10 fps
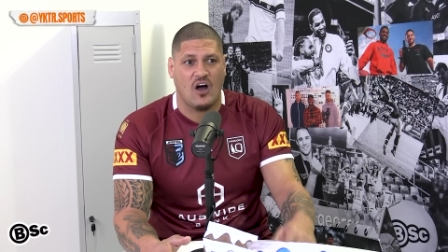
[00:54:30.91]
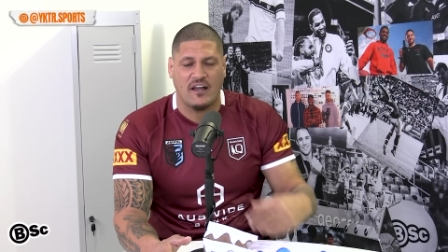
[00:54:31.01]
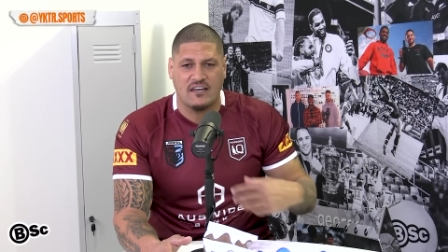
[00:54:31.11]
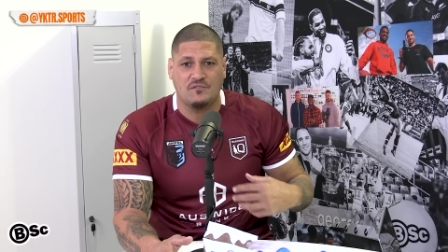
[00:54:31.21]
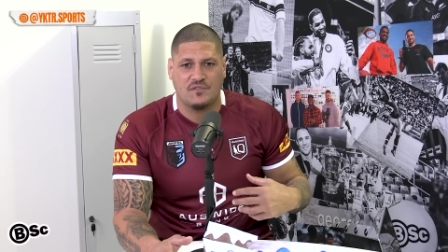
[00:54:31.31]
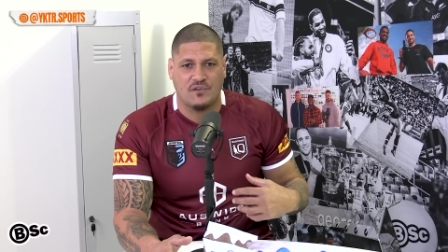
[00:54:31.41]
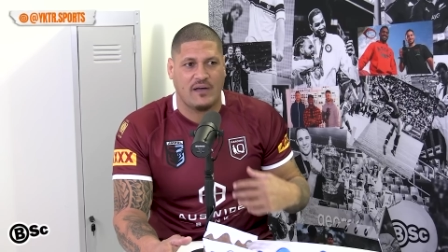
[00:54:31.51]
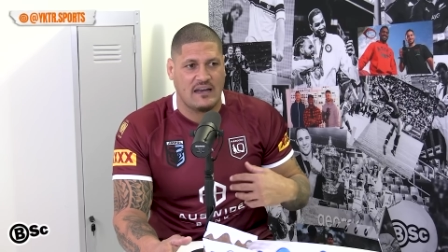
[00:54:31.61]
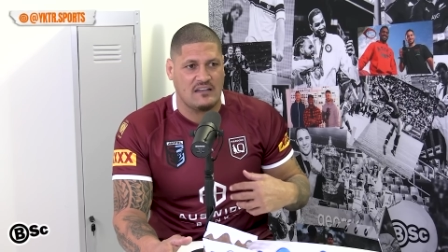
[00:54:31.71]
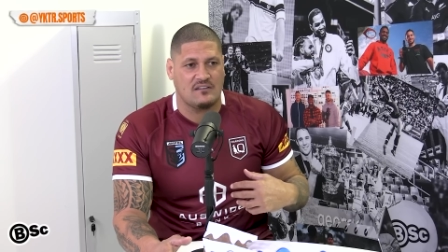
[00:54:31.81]
I didn't feel
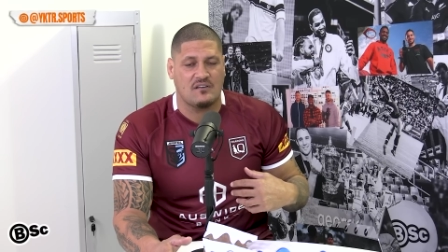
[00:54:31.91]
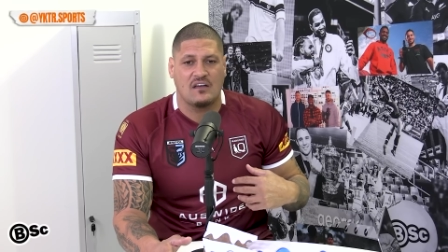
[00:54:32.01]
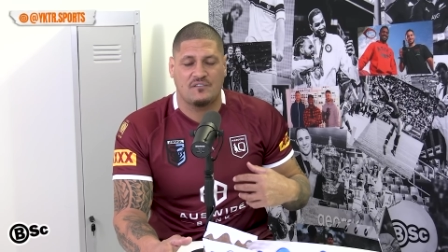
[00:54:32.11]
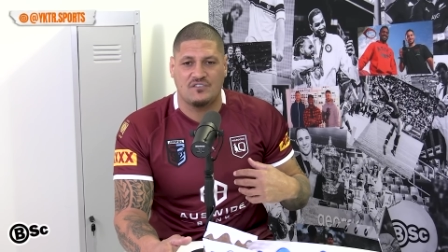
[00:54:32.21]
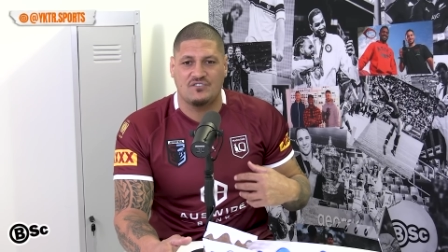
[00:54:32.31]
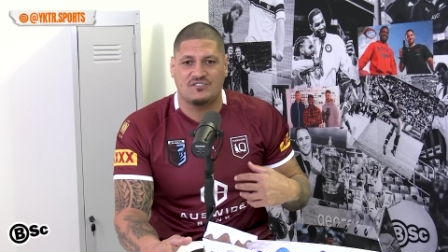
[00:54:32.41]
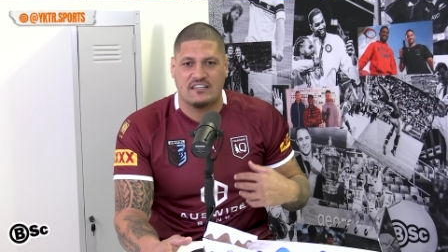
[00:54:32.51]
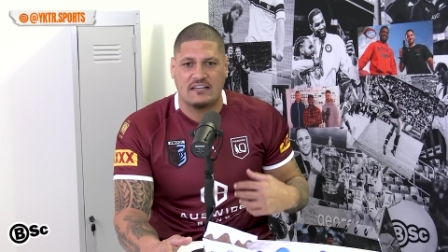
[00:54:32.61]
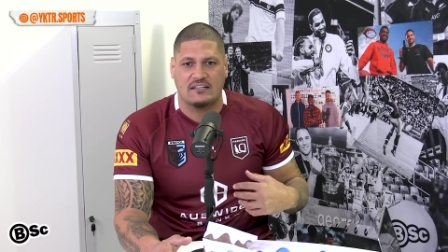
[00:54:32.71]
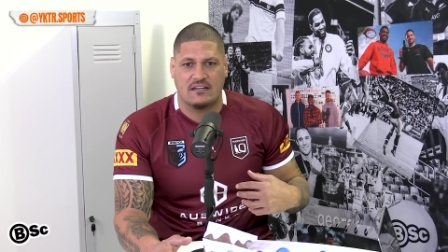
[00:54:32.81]
anything for New
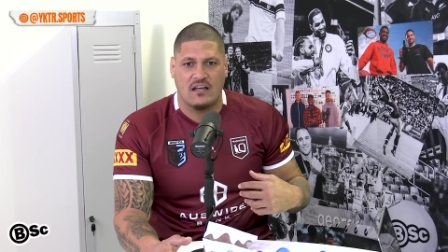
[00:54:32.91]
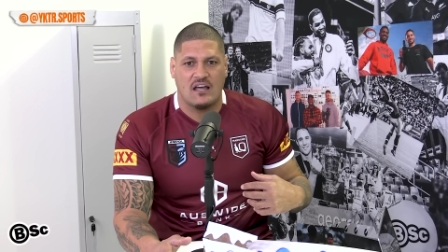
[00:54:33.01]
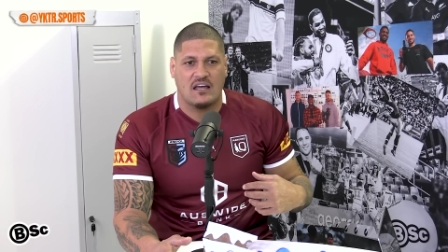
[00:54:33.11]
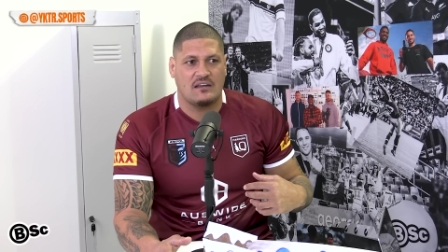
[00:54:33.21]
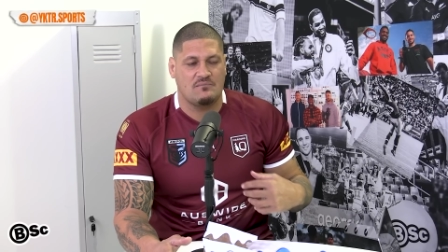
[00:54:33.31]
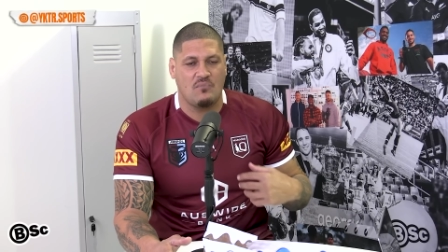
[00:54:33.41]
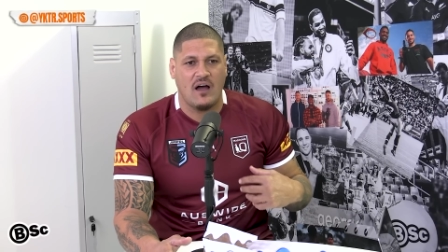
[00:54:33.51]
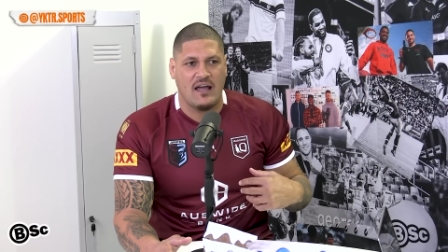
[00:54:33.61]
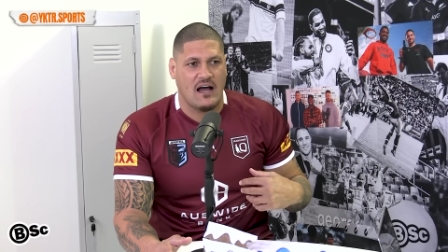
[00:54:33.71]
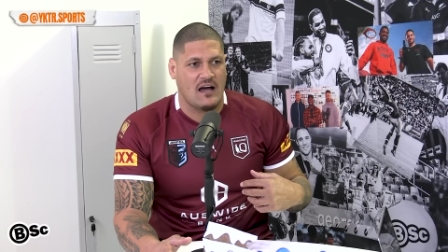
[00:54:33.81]
Zealand in
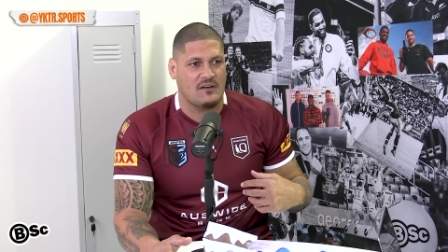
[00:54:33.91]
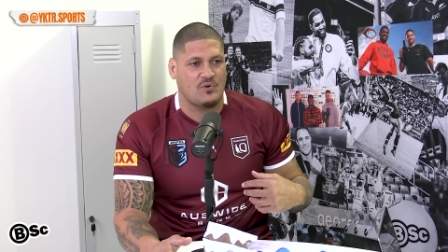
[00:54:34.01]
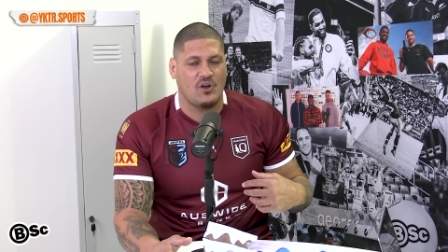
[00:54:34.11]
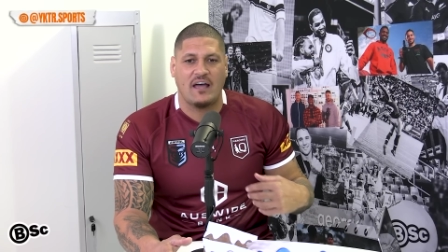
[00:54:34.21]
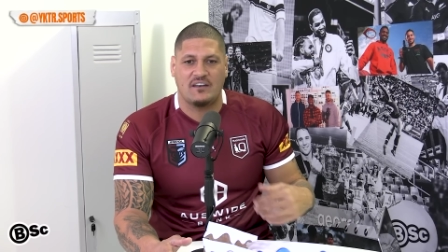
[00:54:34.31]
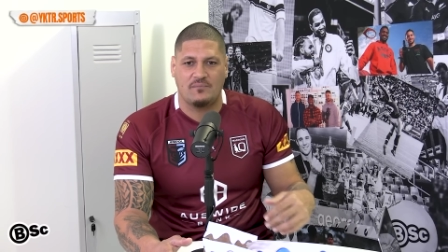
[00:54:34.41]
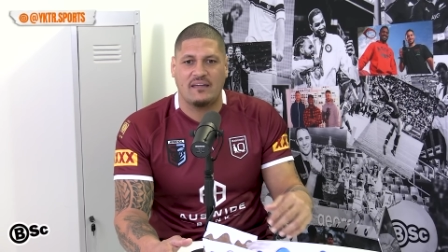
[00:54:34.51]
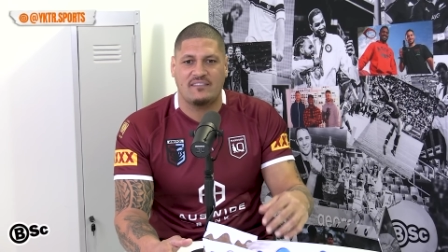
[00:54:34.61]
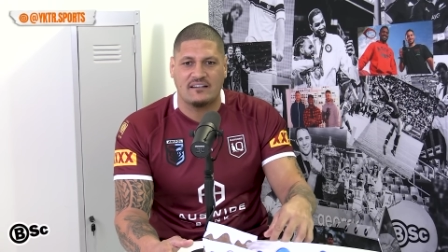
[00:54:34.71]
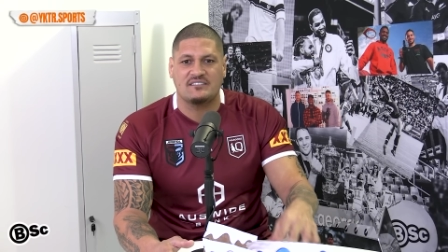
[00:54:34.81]
my heart when I had to
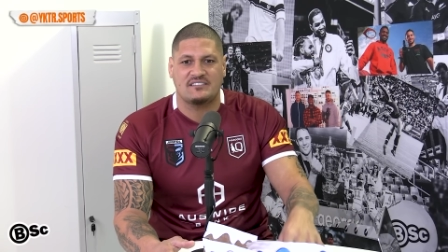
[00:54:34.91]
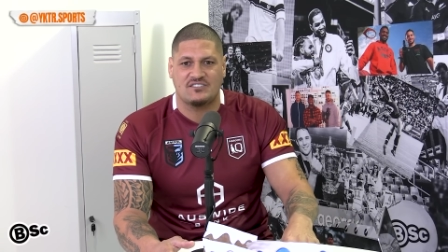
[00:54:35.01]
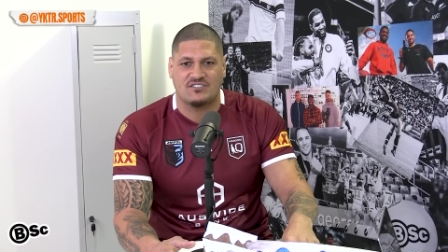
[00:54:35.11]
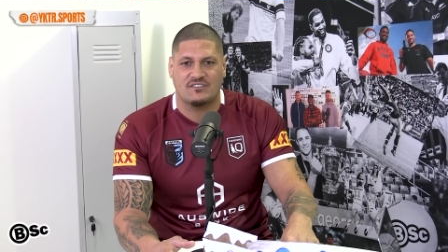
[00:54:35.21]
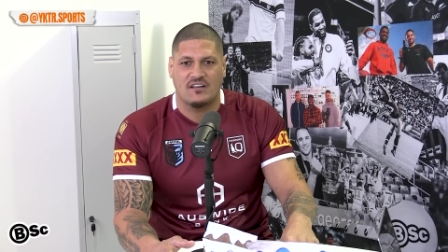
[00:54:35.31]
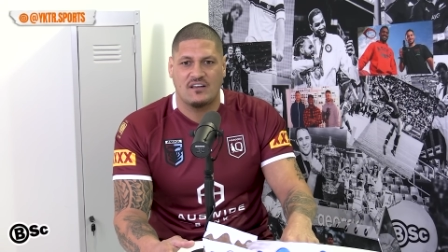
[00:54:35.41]
make that decision.